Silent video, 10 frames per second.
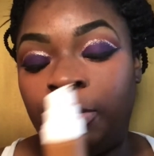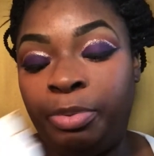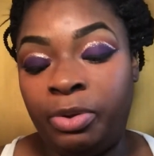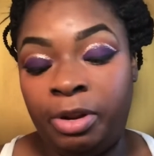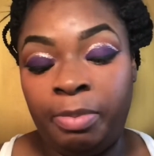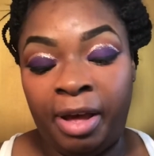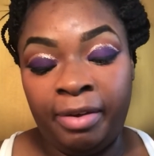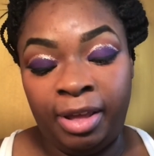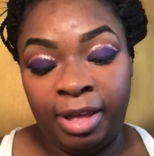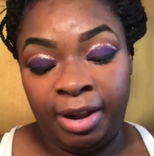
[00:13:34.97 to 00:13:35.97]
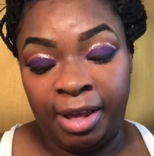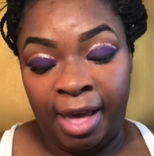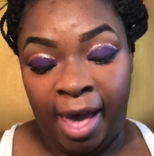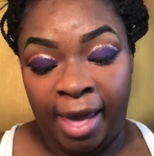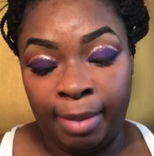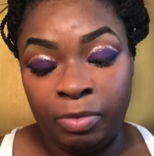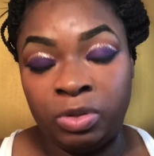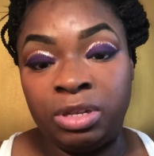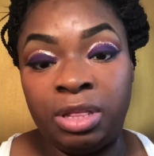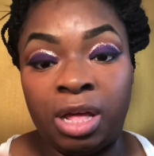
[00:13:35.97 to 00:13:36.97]
Beauty by Rihanna. I am
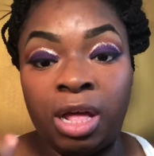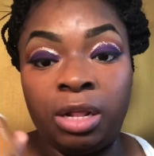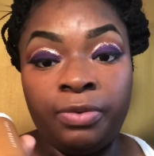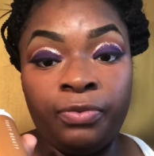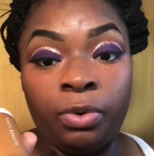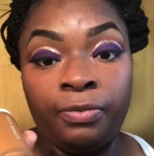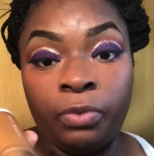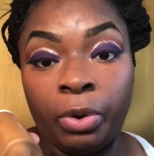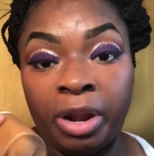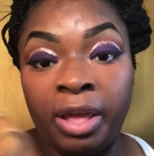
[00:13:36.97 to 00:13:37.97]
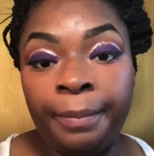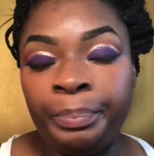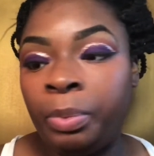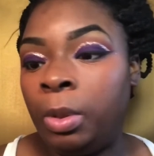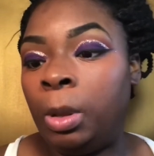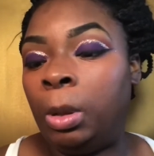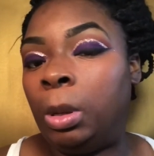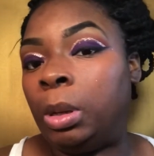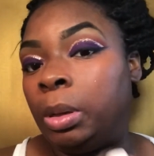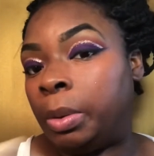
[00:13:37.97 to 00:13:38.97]
using the color 440.
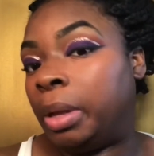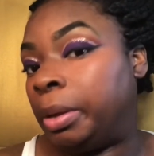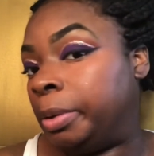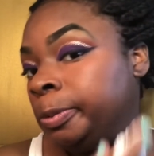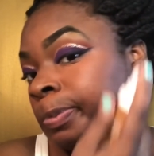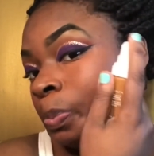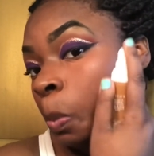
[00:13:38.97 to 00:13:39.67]
Okay.